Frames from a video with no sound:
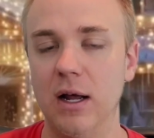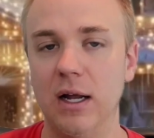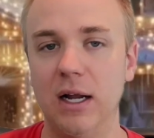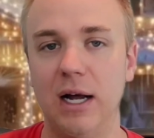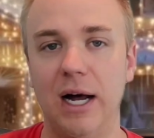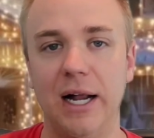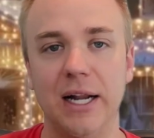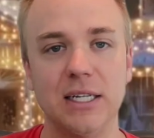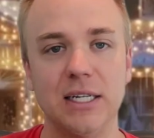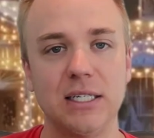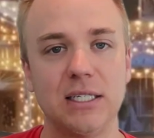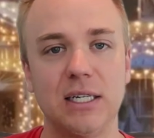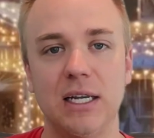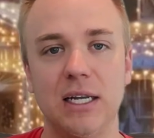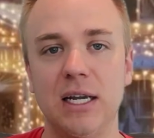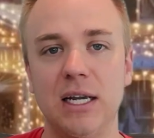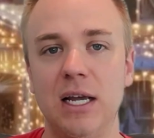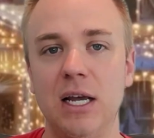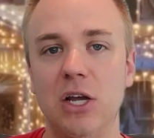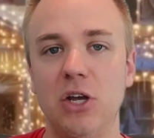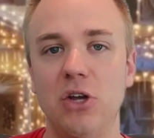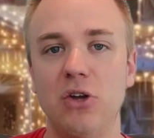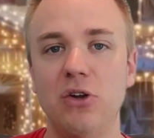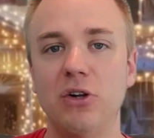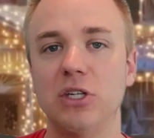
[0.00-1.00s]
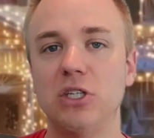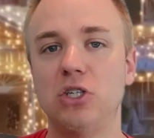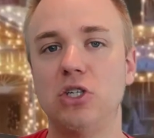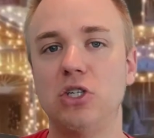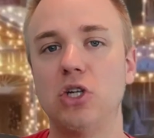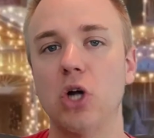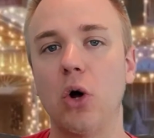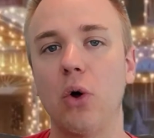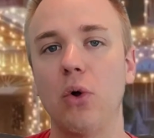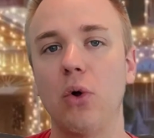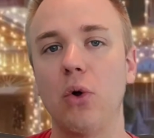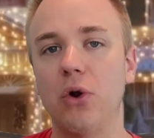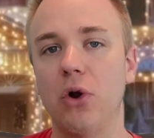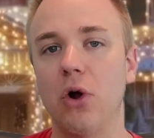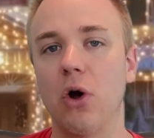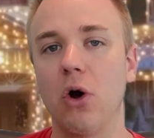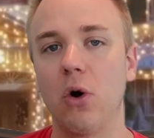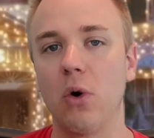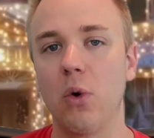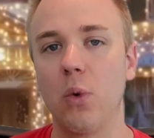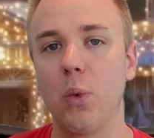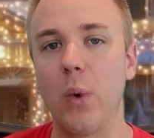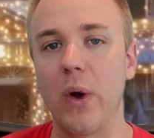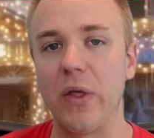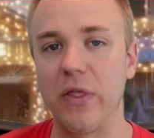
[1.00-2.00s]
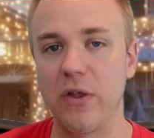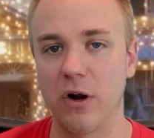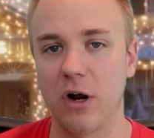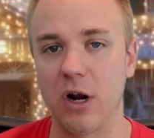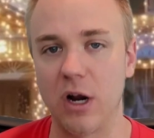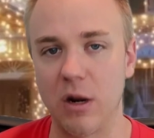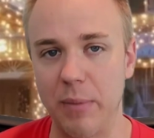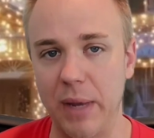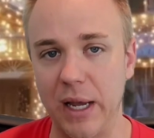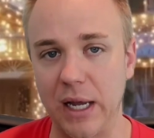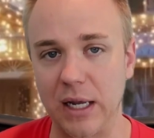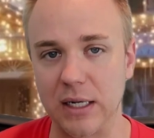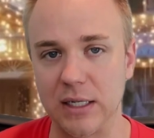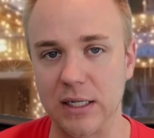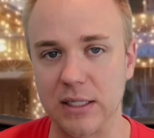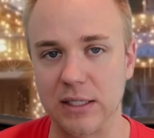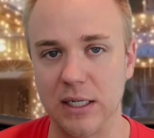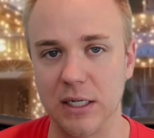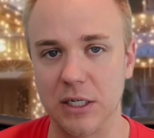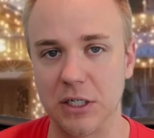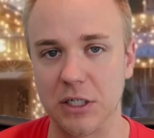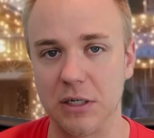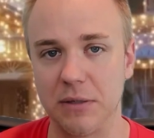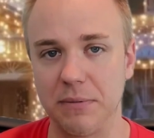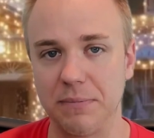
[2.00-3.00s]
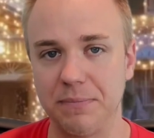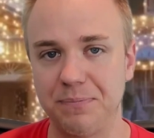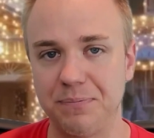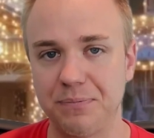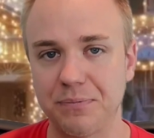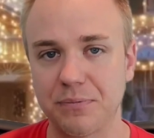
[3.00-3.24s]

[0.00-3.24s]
Honestly, you just don't know when they're going to make a decision.